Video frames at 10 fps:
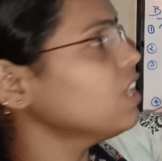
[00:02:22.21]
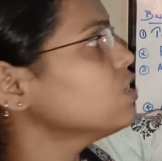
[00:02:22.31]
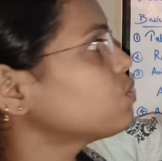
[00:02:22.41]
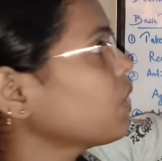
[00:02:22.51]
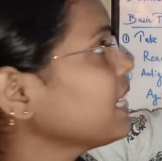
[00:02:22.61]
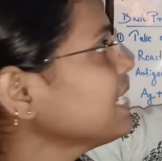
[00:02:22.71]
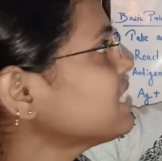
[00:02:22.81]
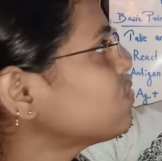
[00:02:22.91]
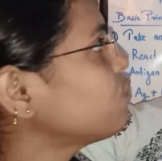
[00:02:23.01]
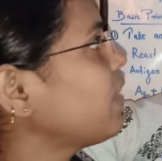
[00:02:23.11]
So
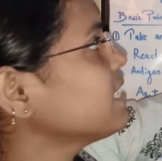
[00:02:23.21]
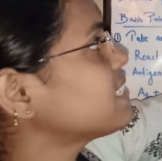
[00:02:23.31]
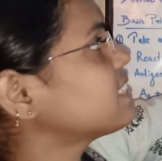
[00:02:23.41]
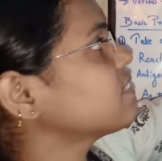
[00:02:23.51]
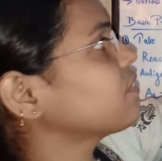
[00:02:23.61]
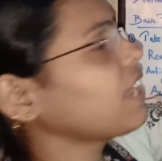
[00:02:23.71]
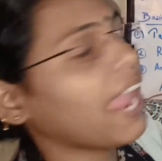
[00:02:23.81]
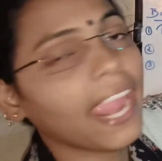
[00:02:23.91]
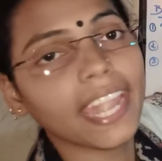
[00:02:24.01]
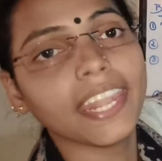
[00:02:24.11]
each wells we
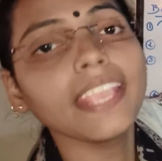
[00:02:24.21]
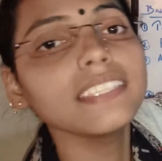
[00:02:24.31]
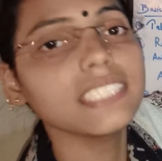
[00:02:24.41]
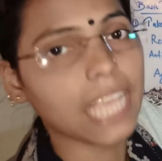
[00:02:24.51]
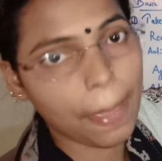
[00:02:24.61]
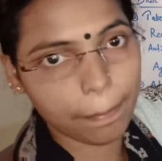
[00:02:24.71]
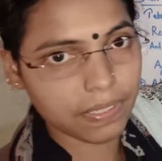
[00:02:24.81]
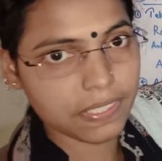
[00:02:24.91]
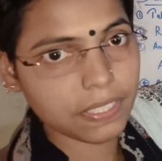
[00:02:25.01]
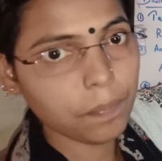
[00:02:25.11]
adding
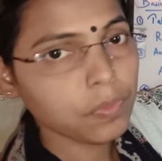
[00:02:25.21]
samples.